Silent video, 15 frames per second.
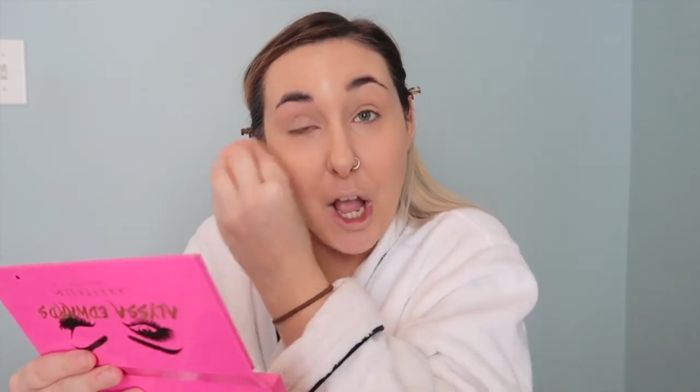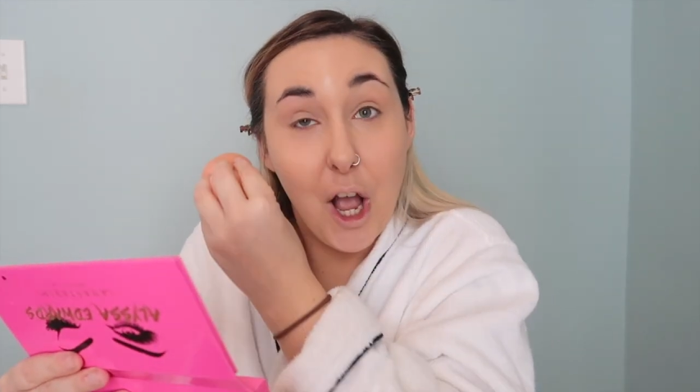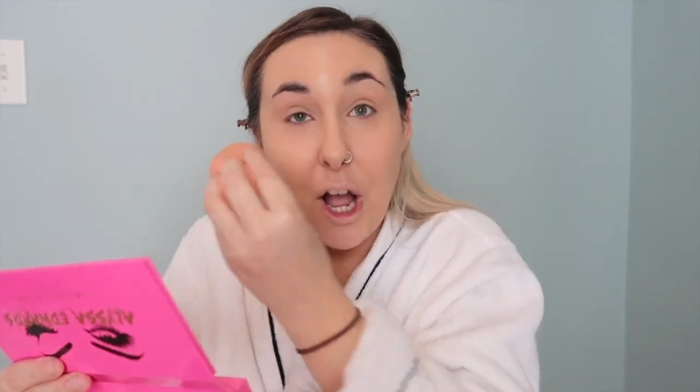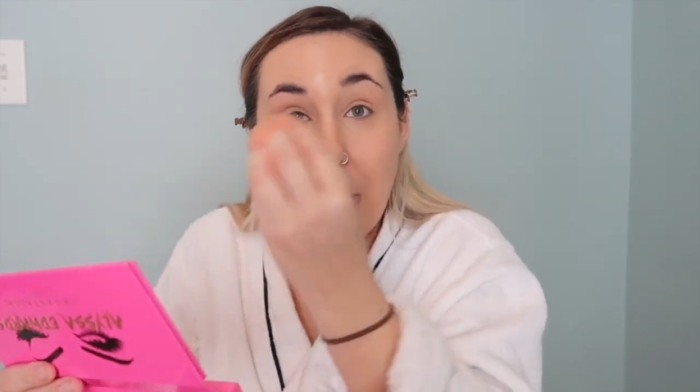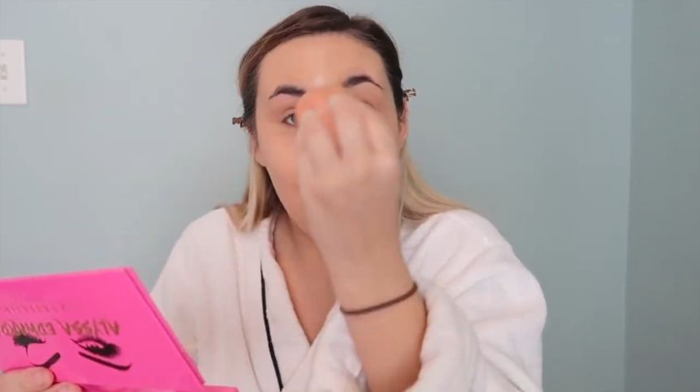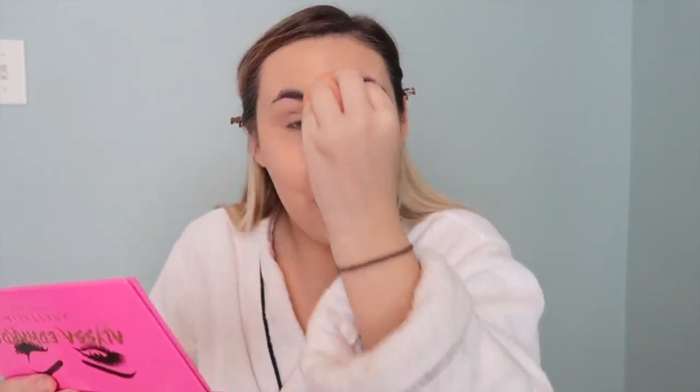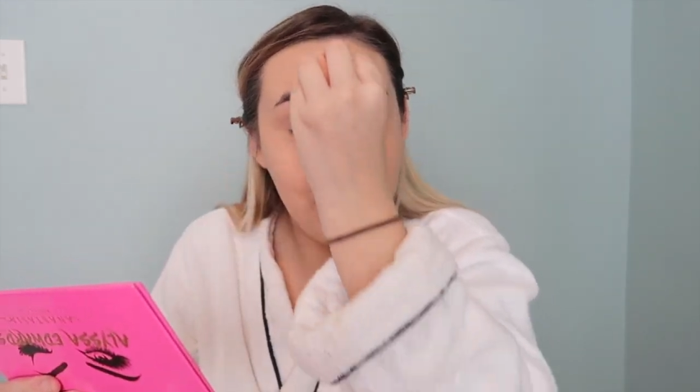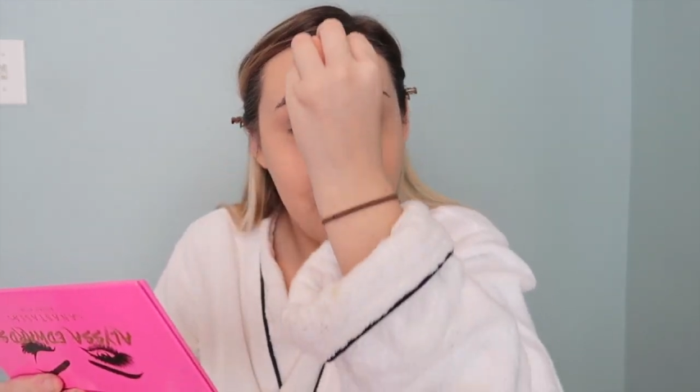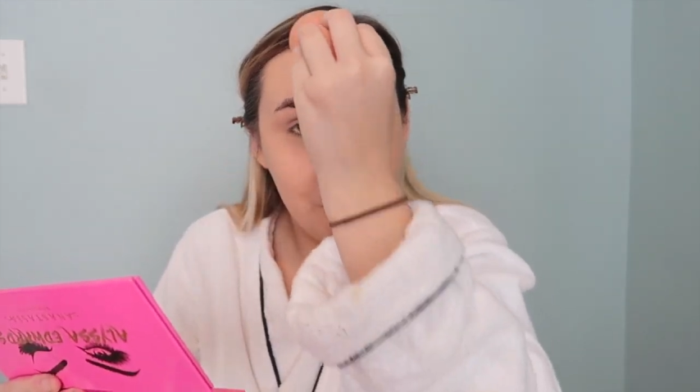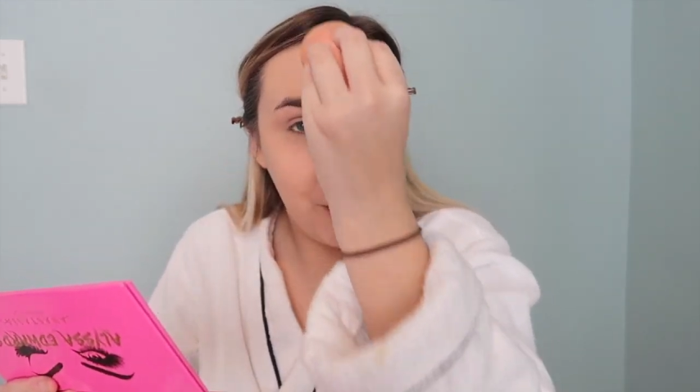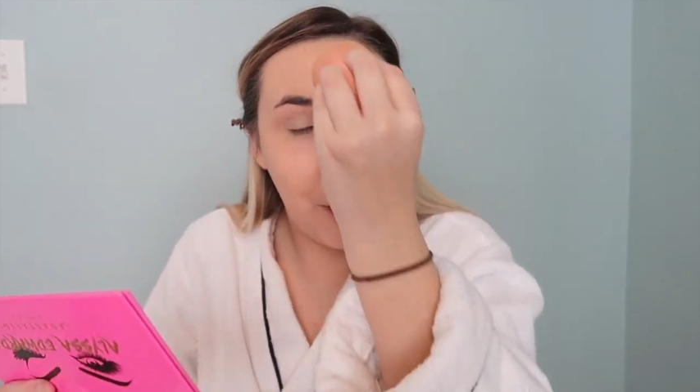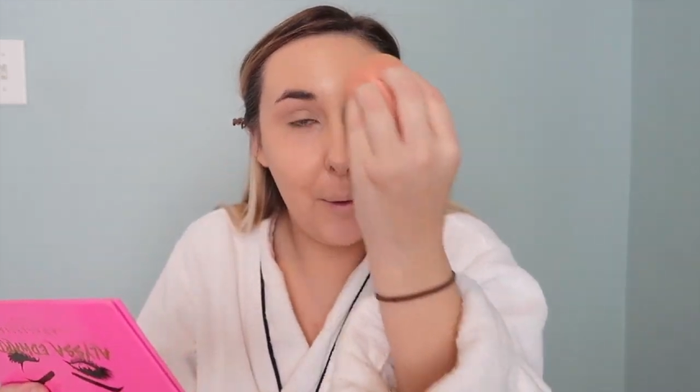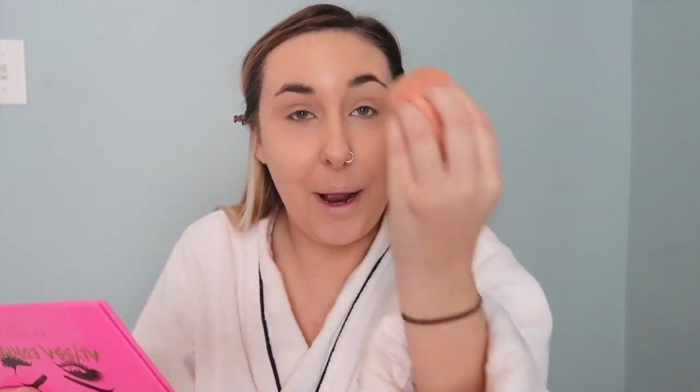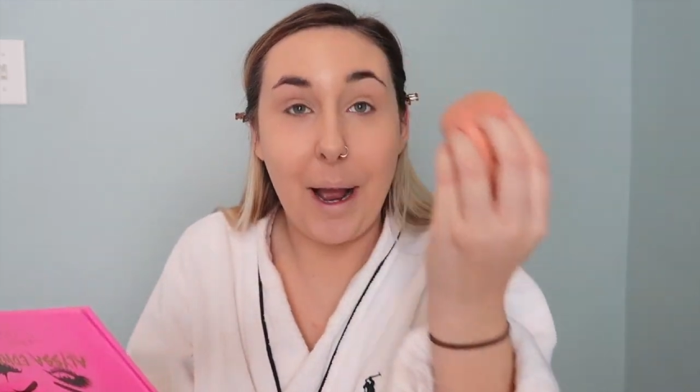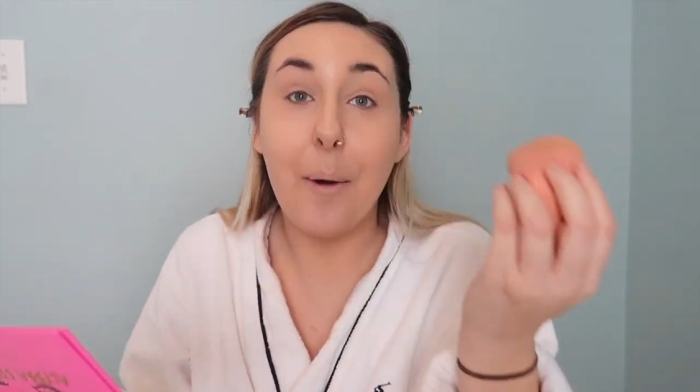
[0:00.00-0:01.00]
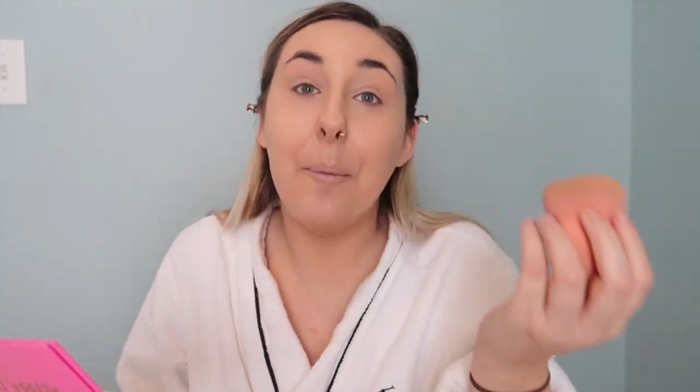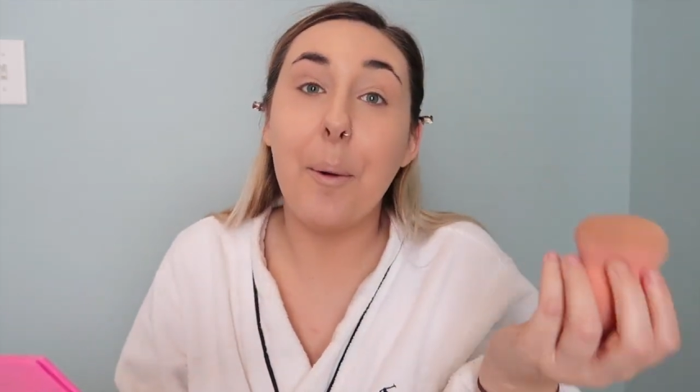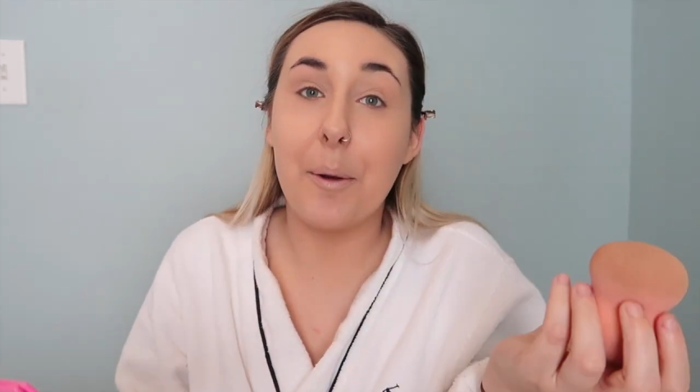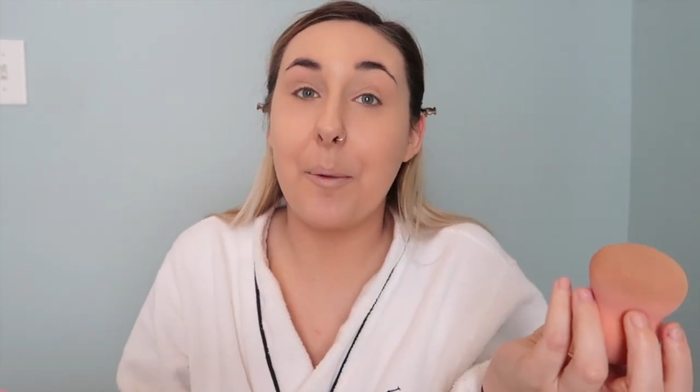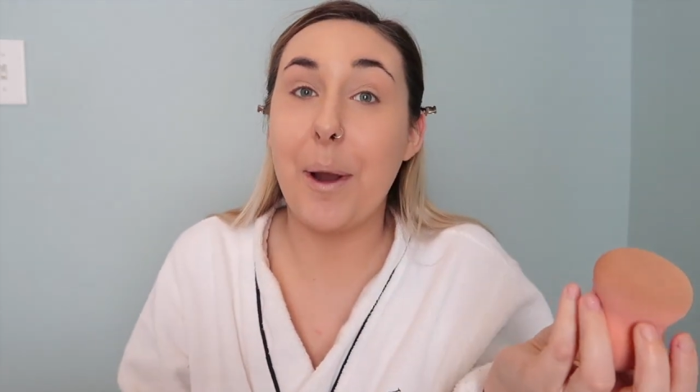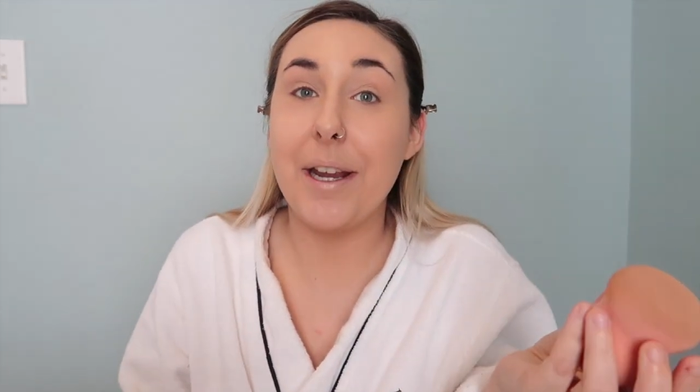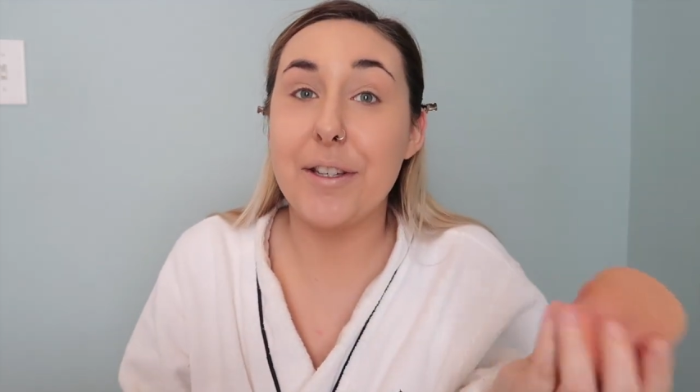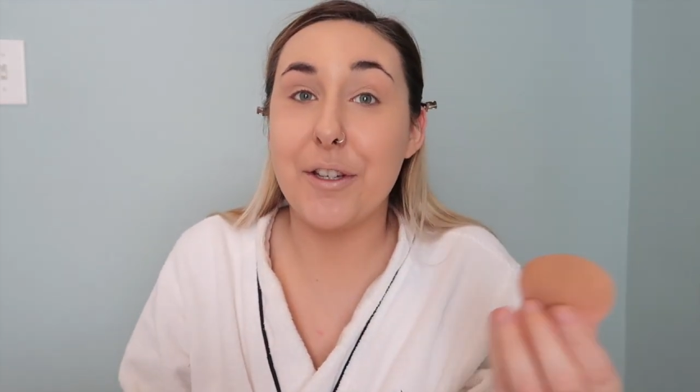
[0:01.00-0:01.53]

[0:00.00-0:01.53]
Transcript: I wouldn't go out my way